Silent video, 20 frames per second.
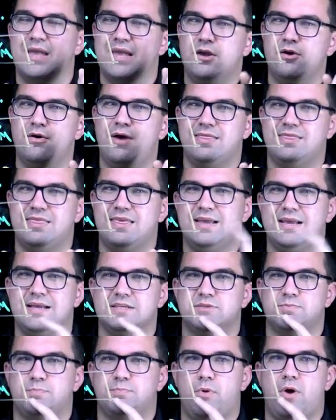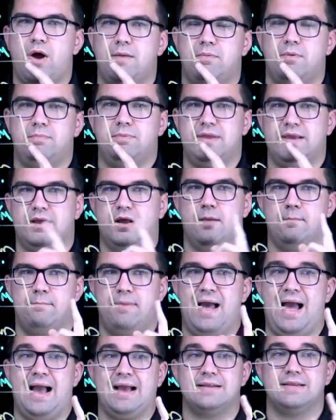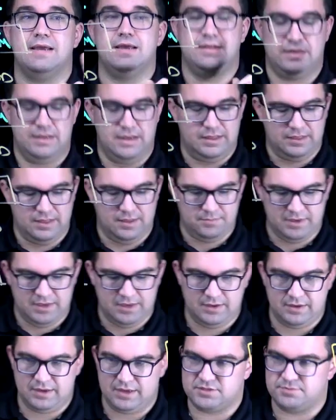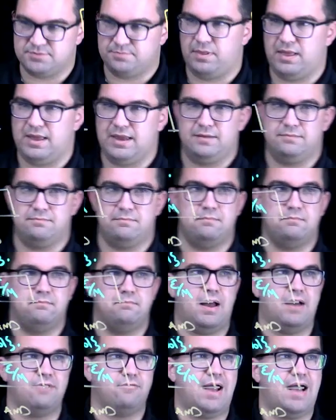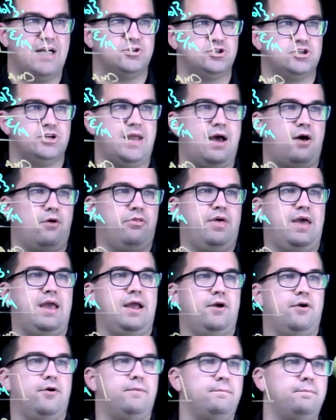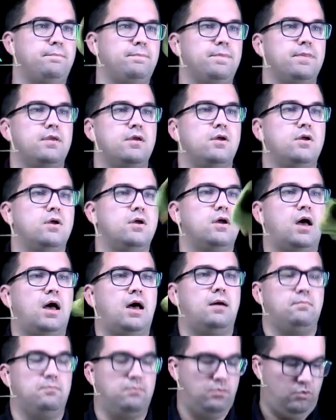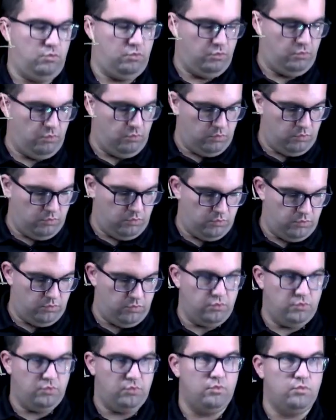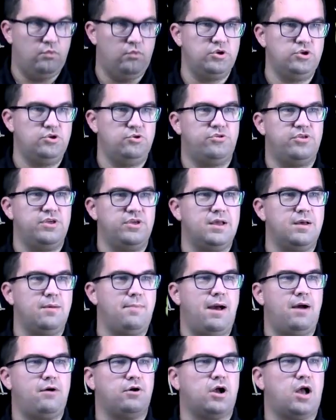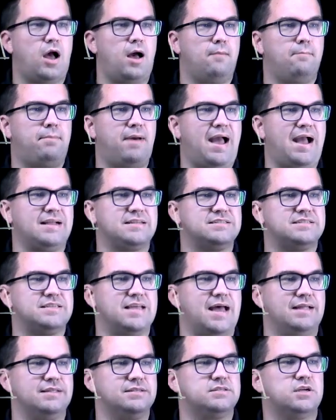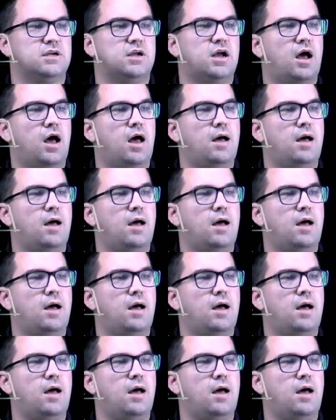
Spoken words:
Here I think it's probably compact. And let me explain my rationale there. Um, when you think about compact sets